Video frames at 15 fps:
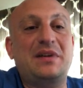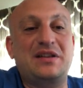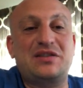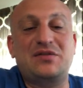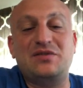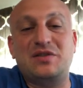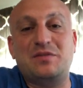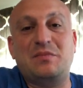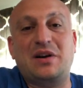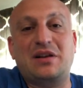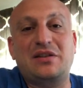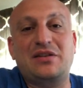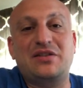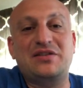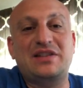As soon as
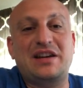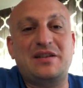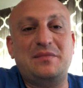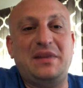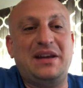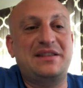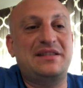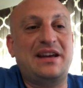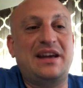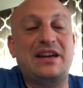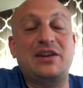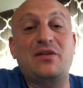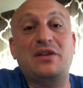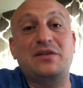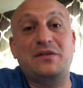Buck learns how to make Tang,
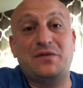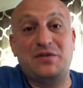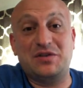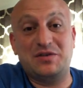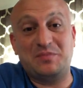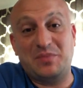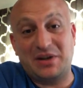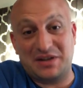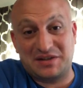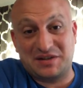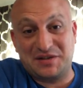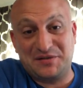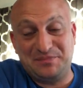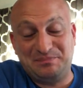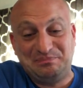you're on the first
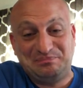bus.